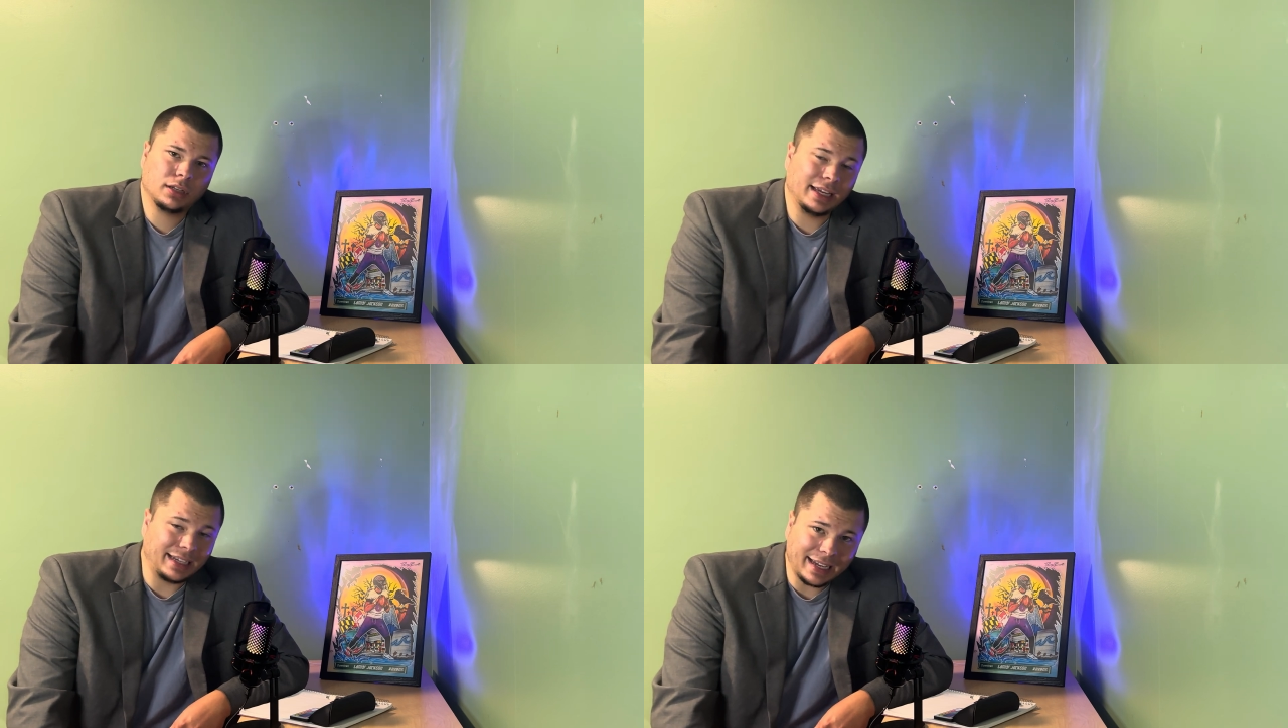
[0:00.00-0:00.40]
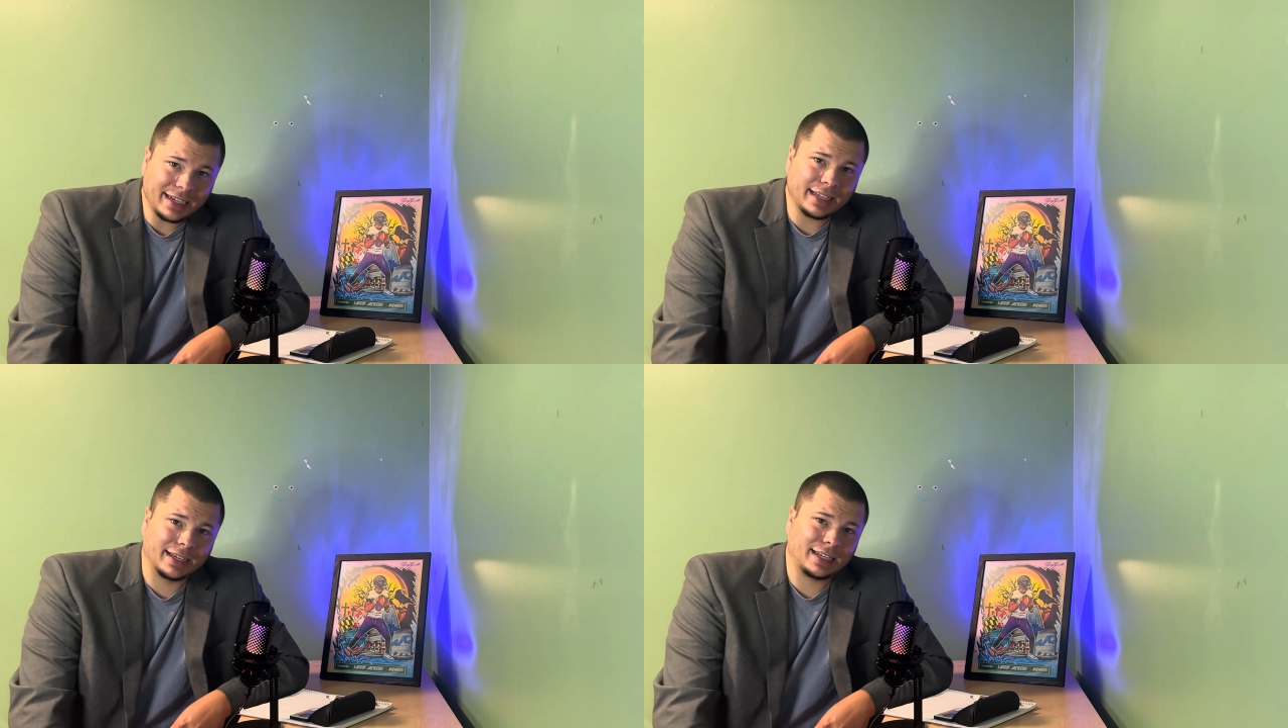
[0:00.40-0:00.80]
An
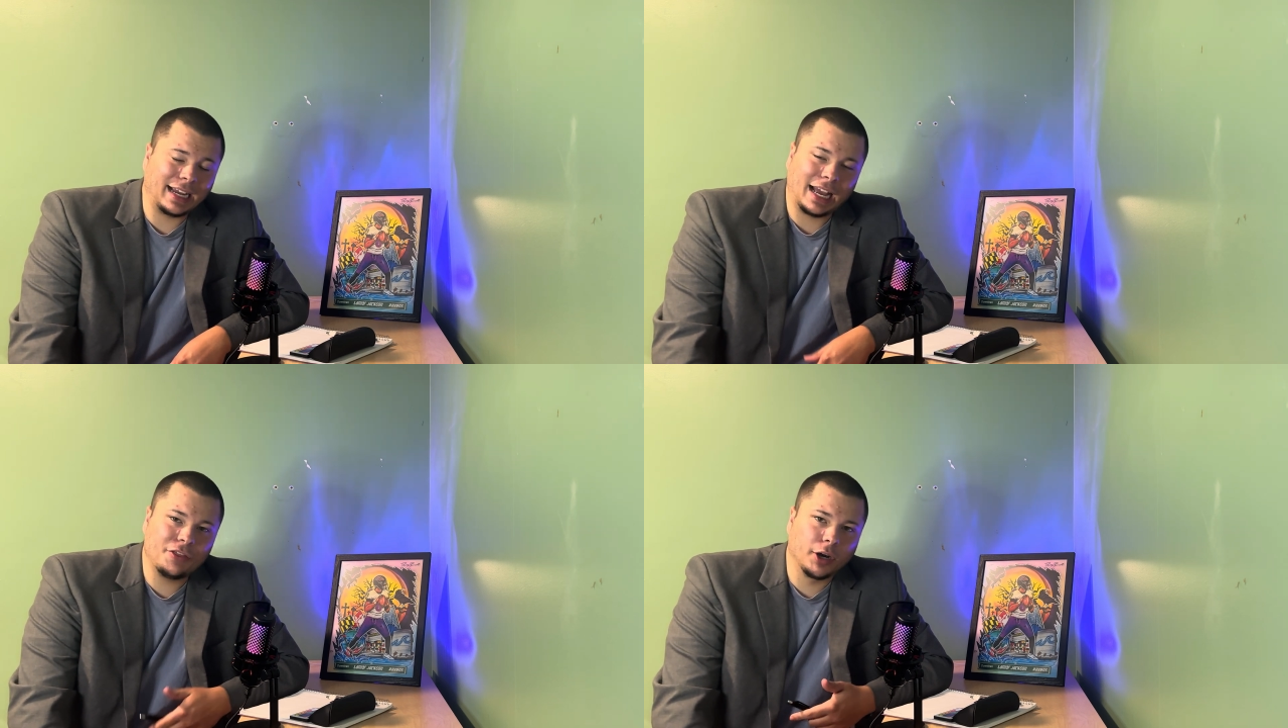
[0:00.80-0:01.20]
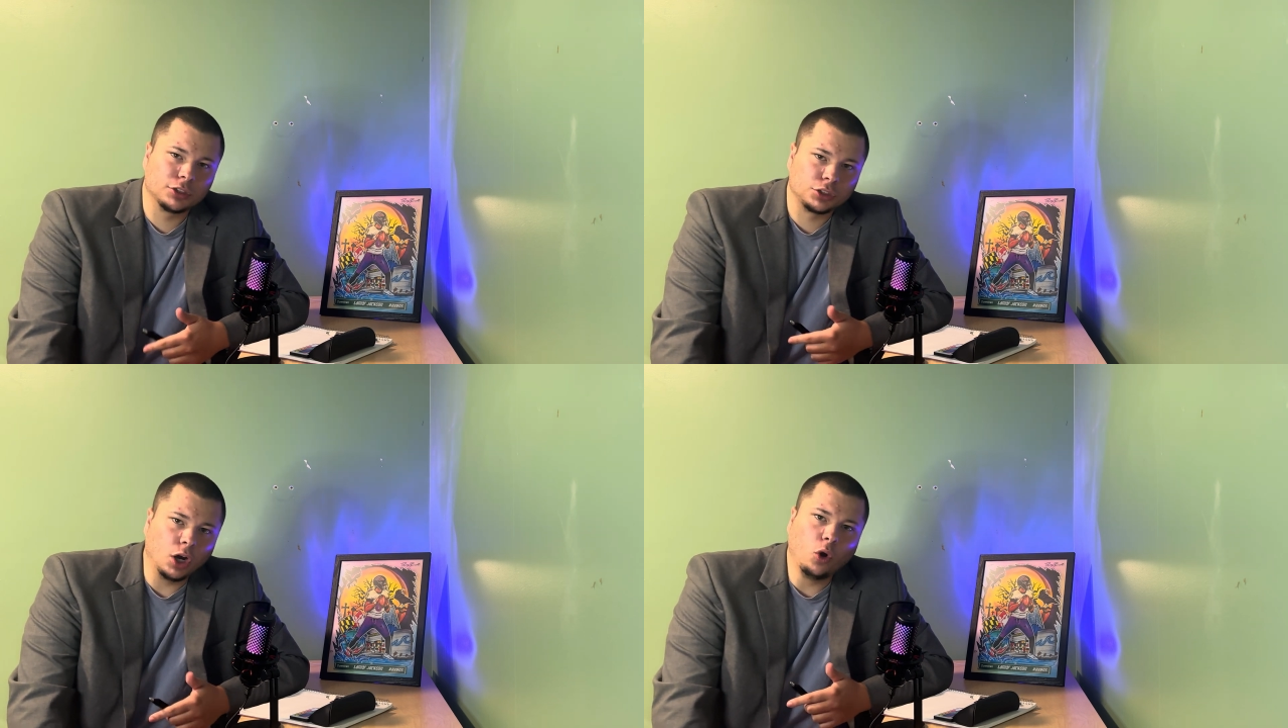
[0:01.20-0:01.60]
idiot.
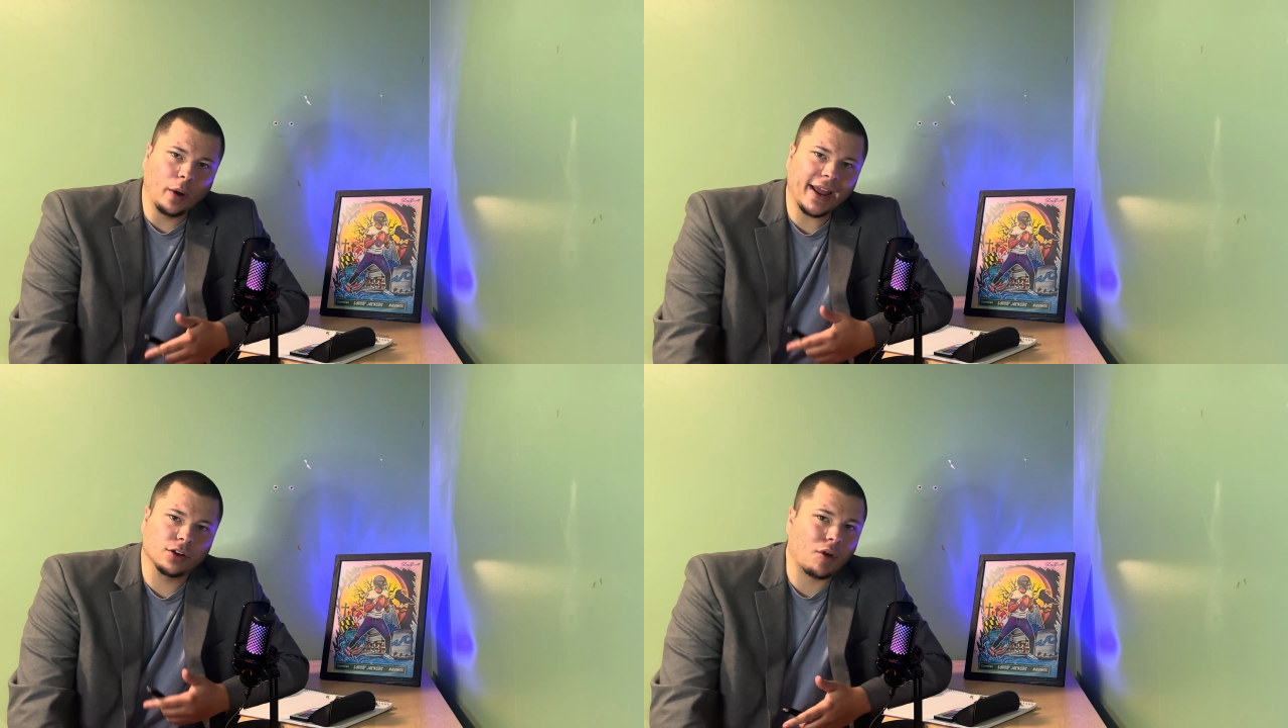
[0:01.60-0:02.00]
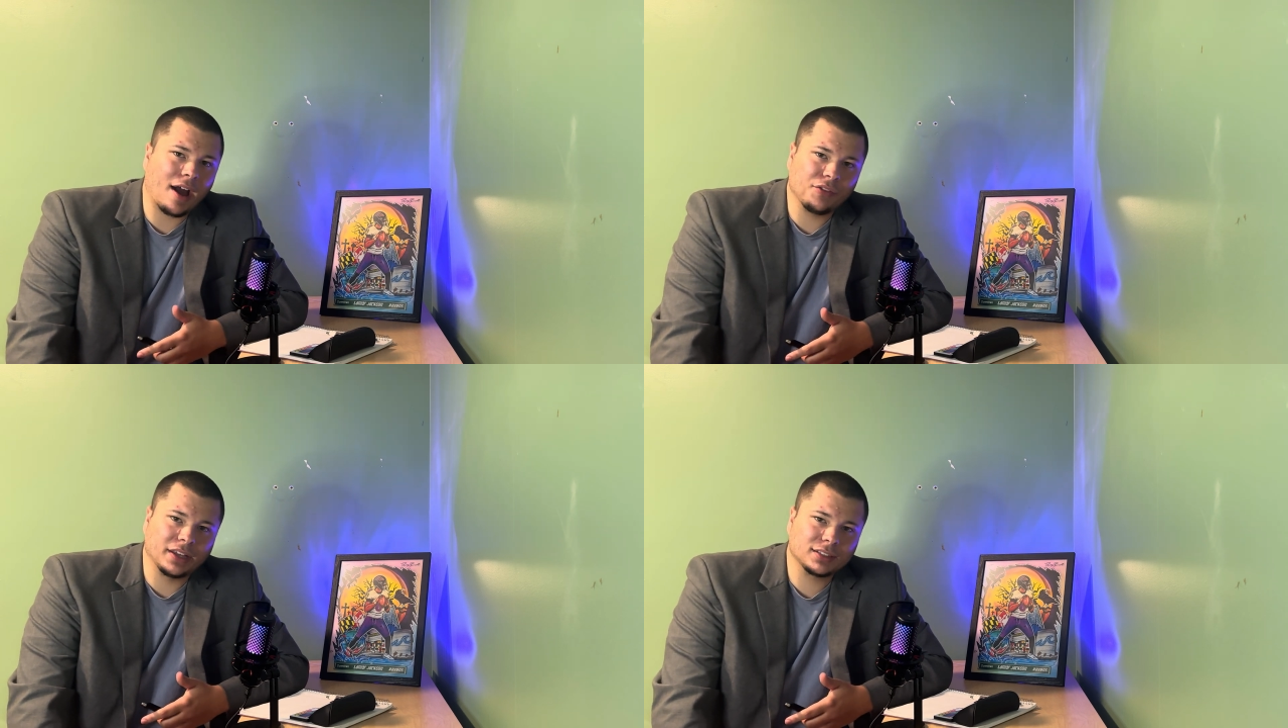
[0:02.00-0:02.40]
There's no way
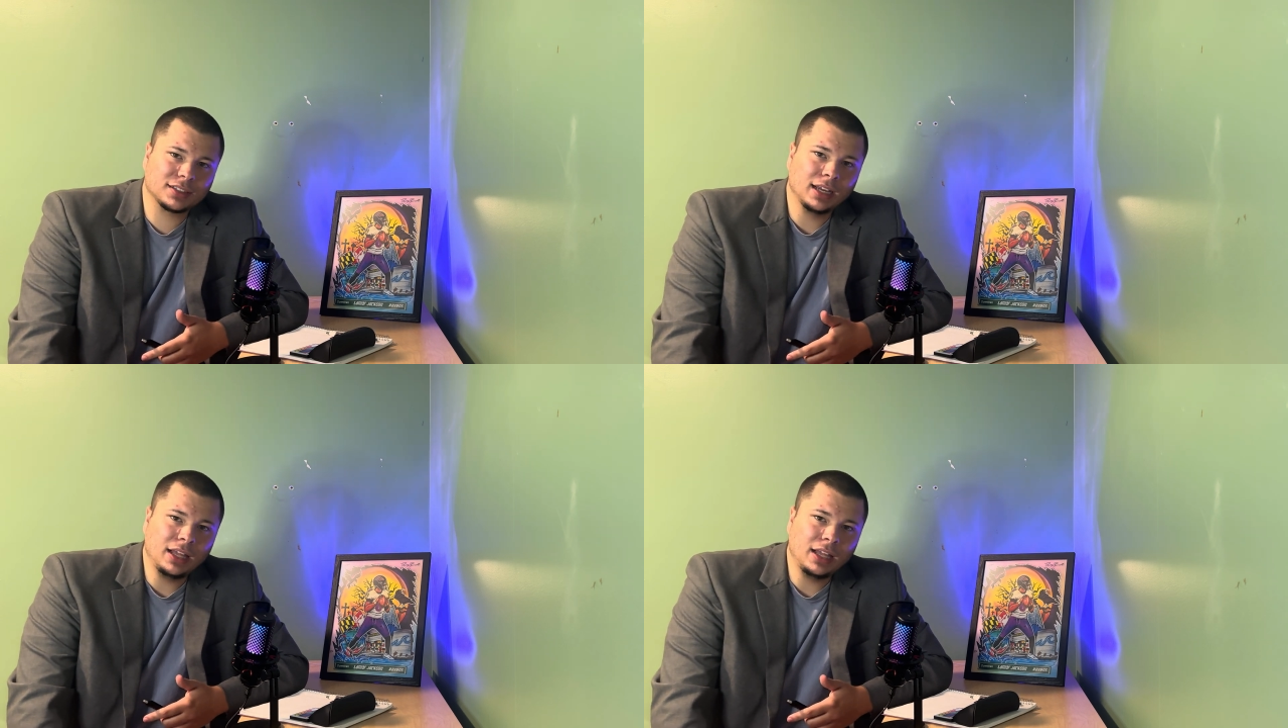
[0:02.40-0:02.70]
around this.